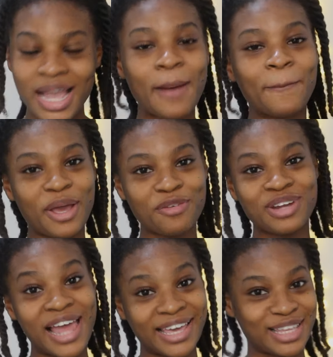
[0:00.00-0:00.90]
but if
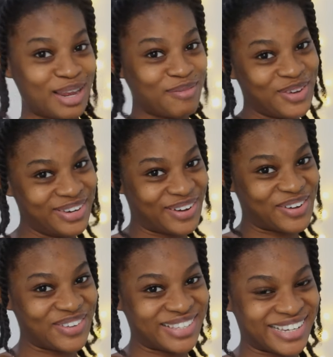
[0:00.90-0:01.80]
you like it let me know in the
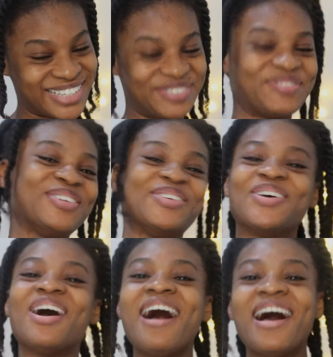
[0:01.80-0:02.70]
comment section
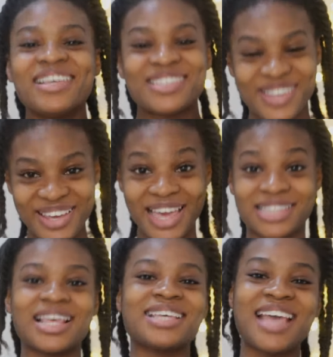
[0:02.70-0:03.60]
below so
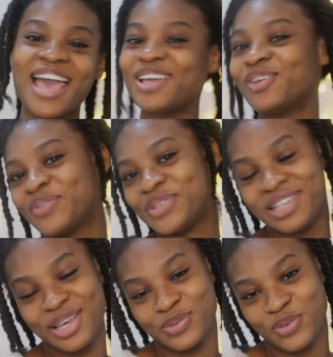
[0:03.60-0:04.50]
yeah, that's the end of
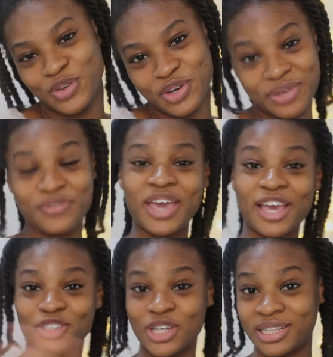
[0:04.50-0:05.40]
today's video if you
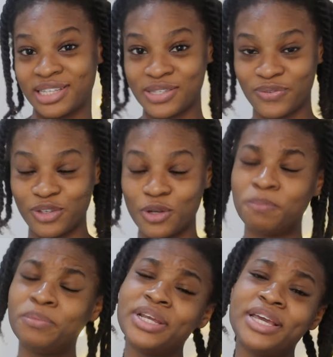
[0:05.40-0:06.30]
enjoyed this video
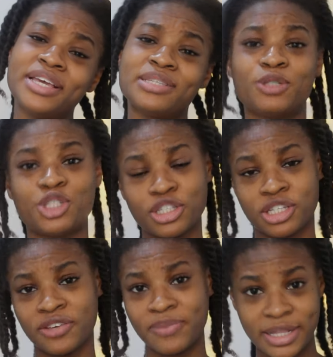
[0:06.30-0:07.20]
please be sure
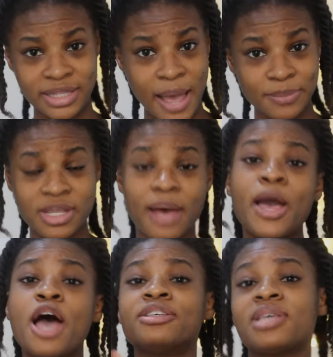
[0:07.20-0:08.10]
to give me a thumbs
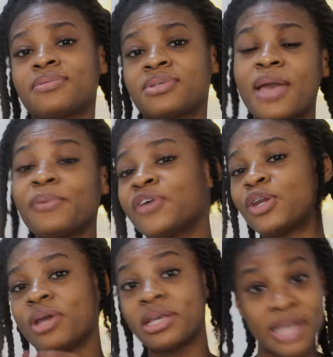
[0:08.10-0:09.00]
up subscribe if you're
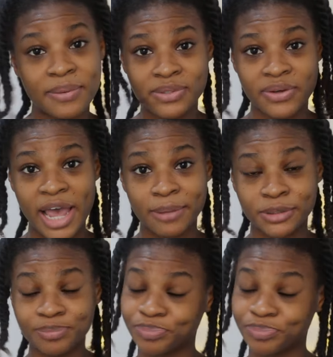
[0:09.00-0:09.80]
not yet subscribed